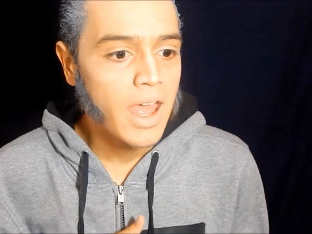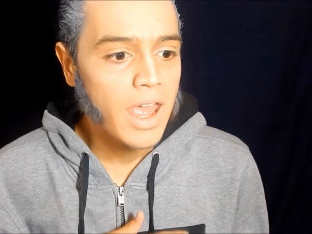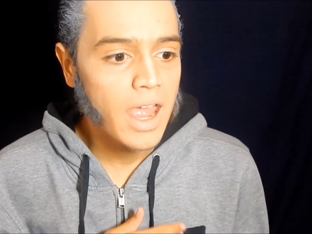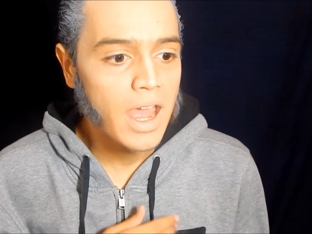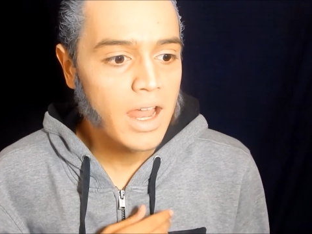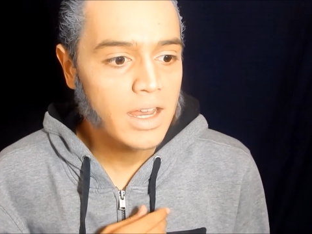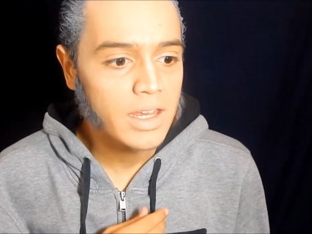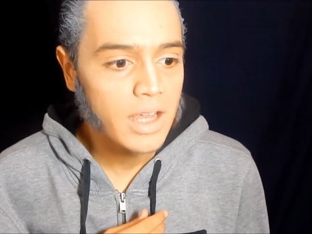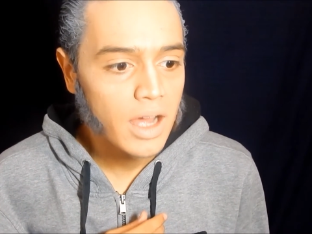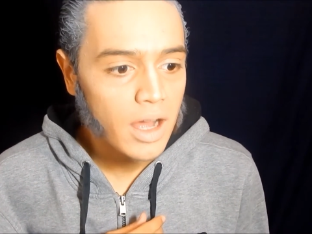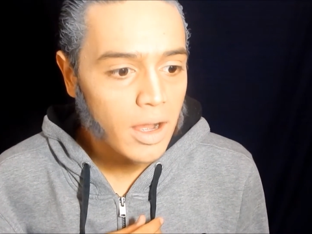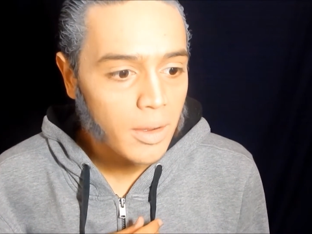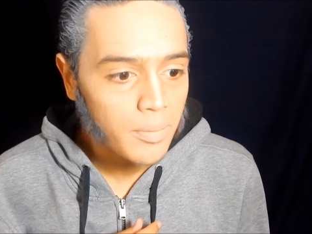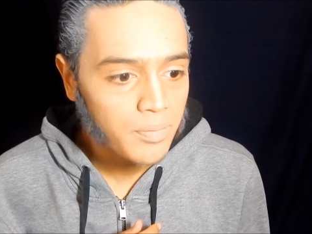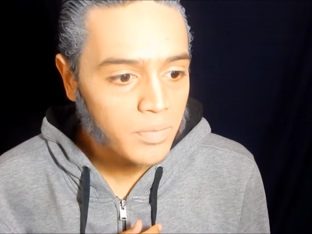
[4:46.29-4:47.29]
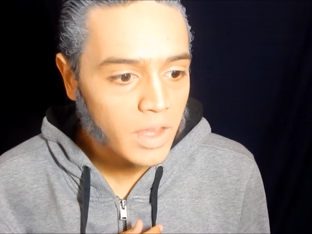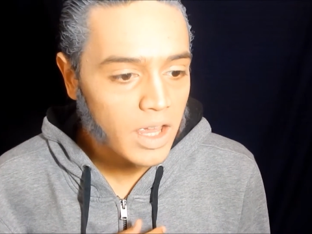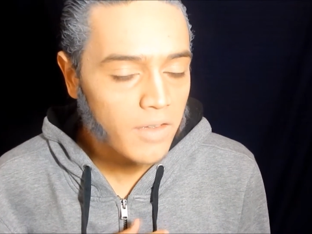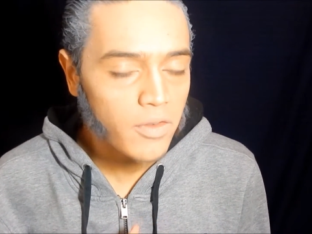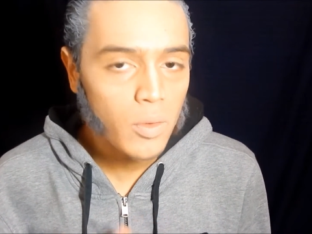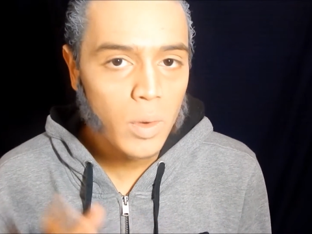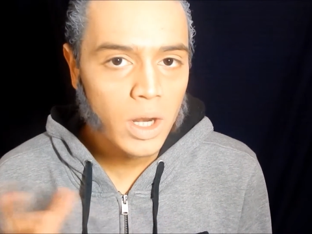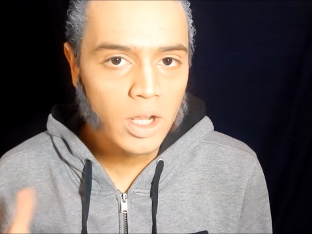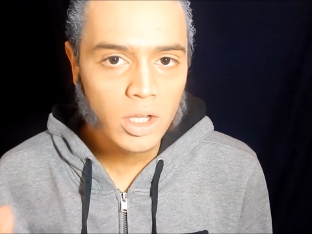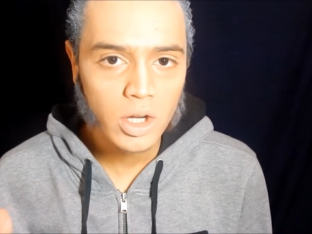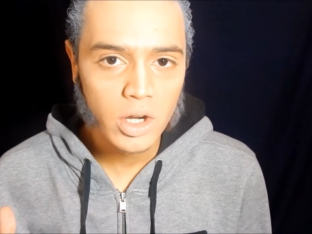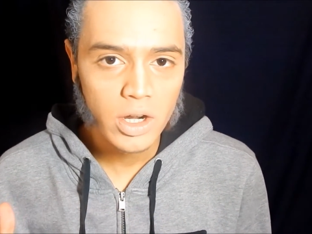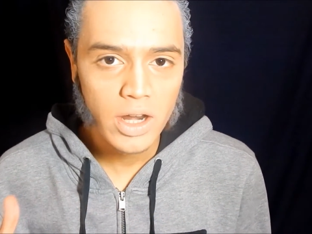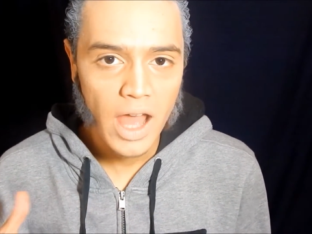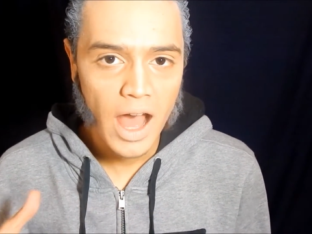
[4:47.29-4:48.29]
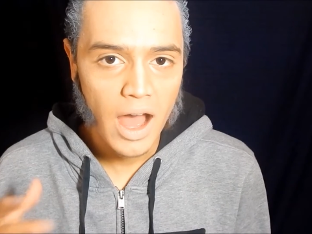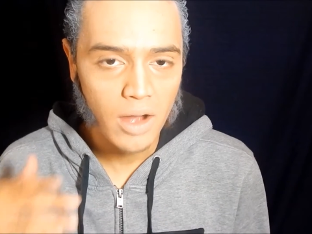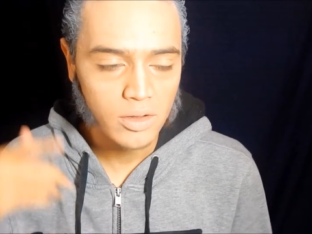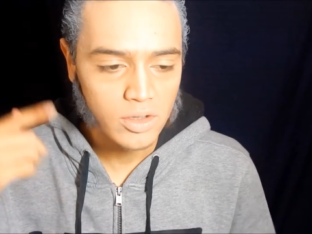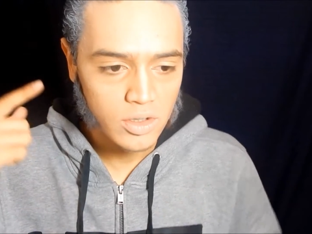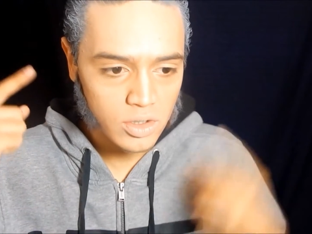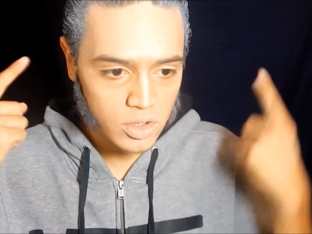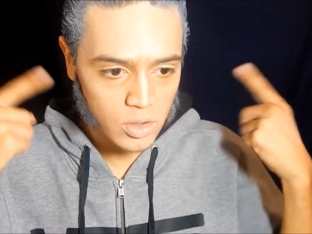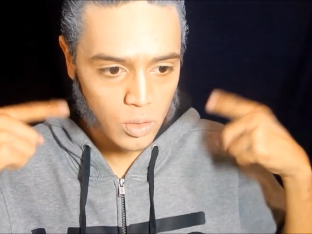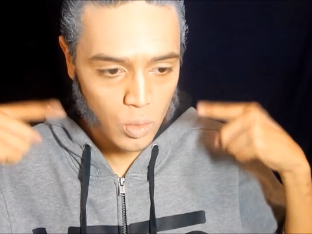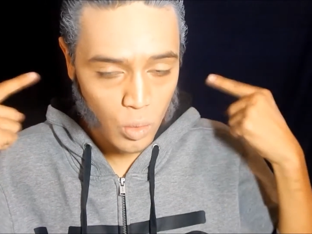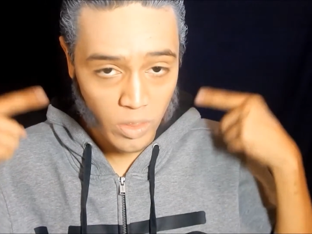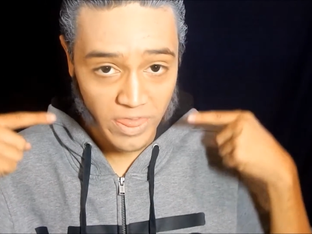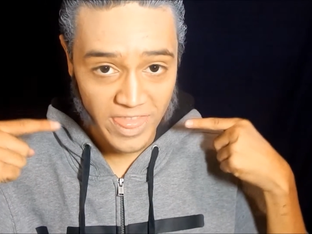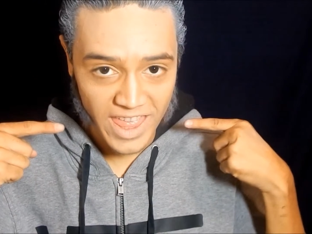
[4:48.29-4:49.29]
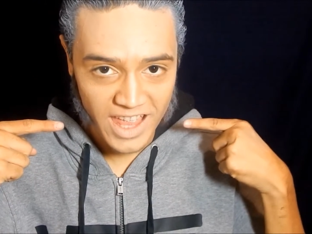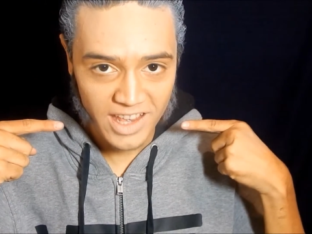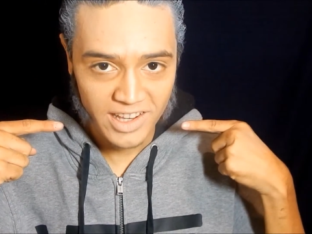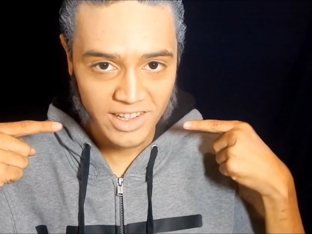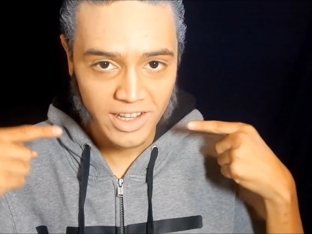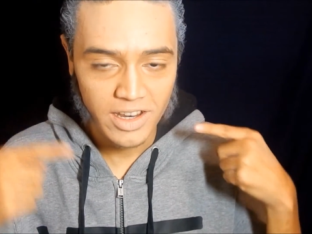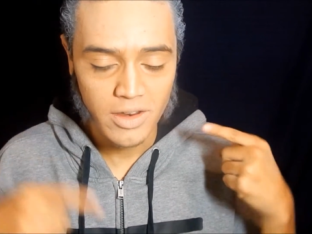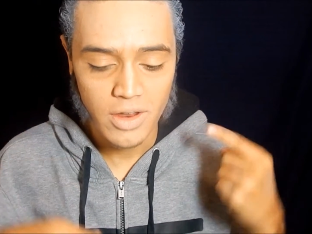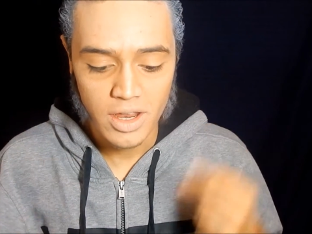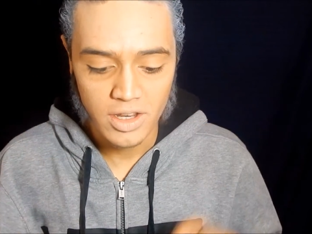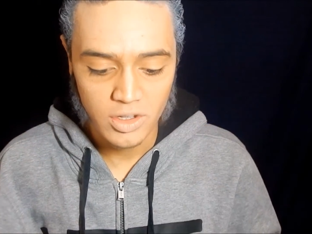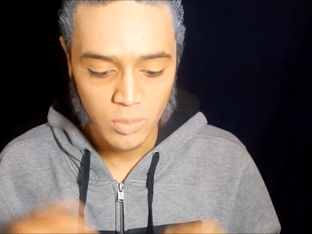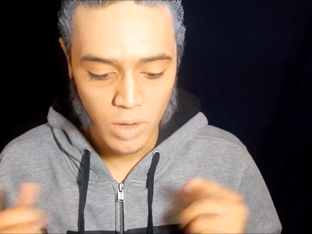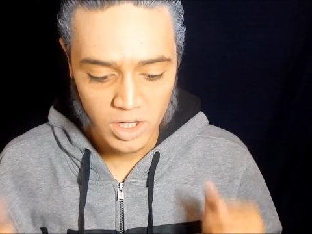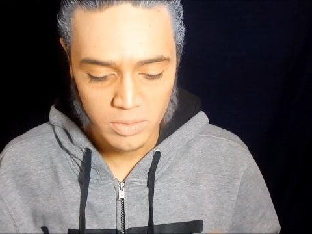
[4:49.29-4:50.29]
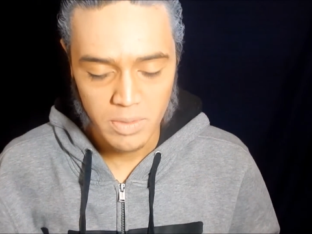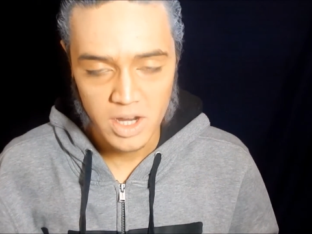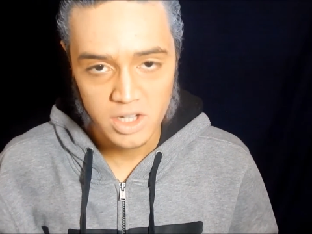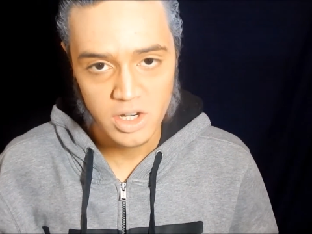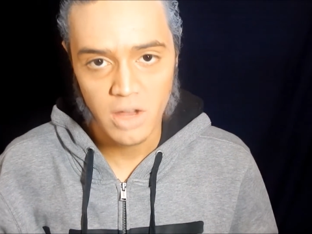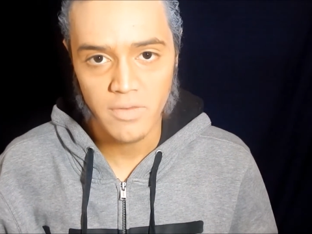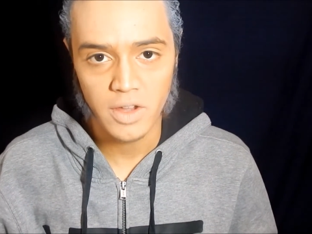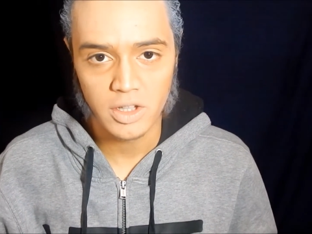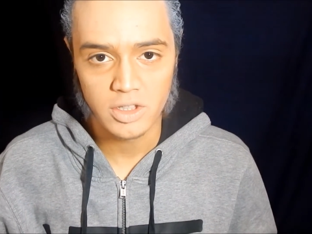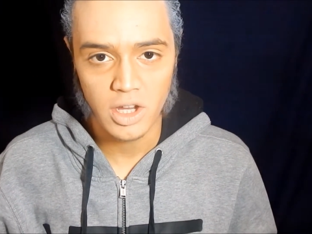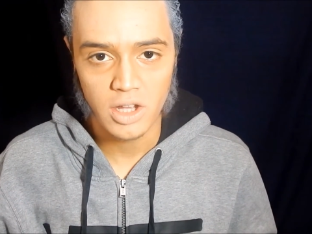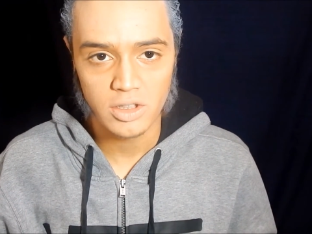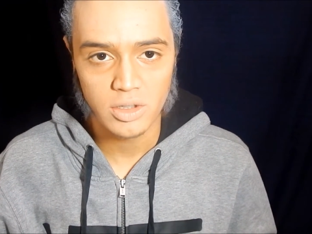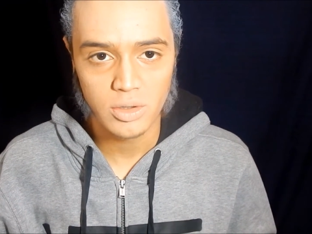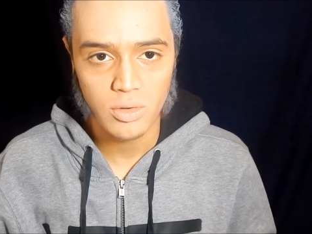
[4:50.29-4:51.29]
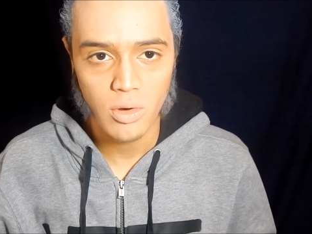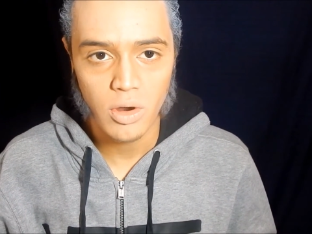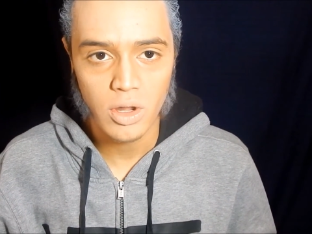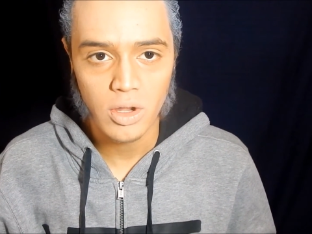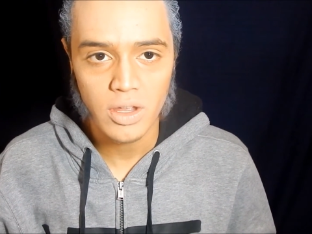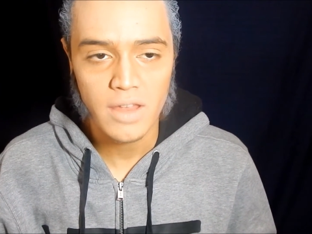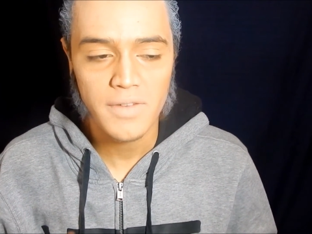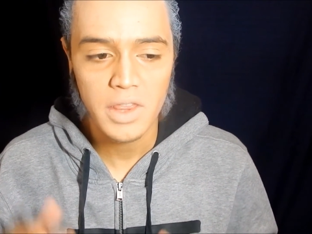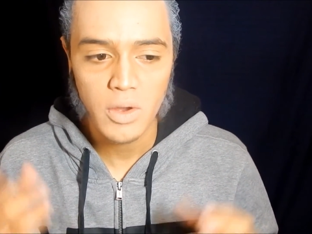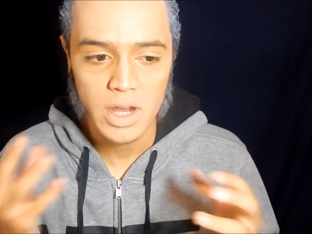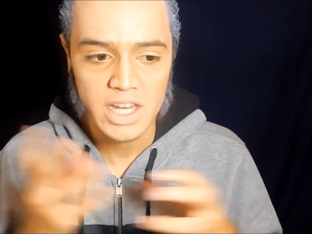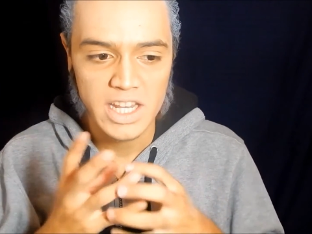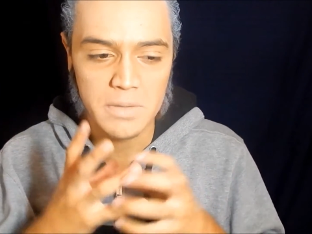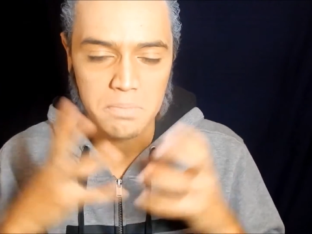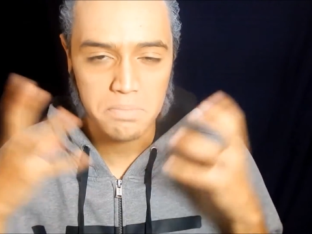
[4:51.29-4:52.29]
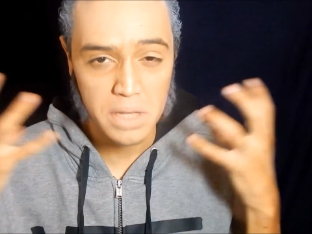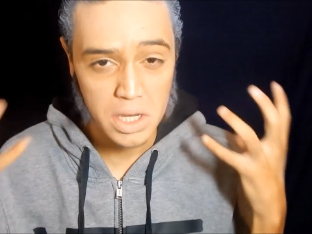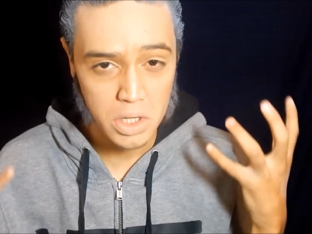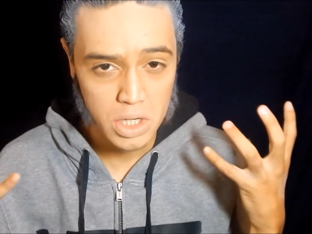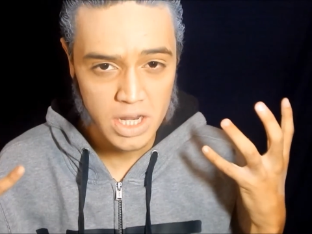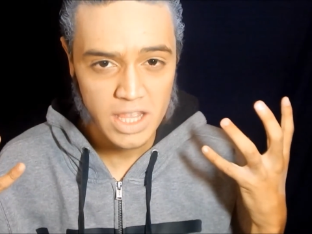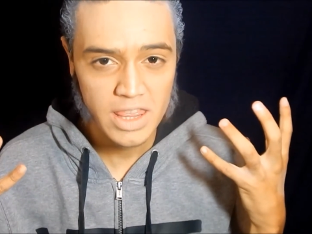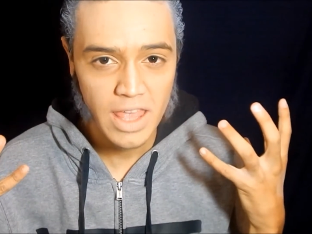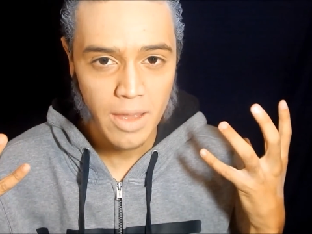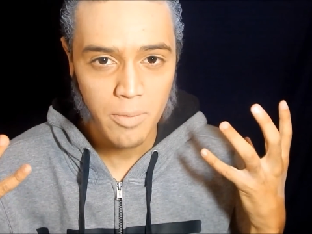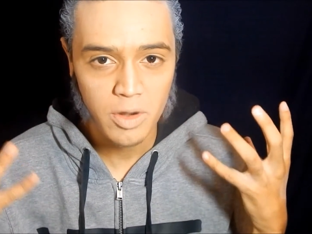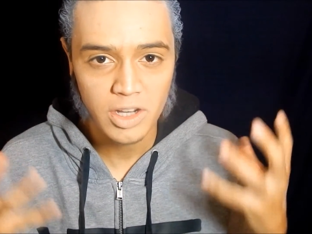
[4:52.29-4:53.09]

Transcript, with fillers: And um, if you want to learn how to do this, then you can just watch my Jean Valjean tutorial, even though I did a beard in that one.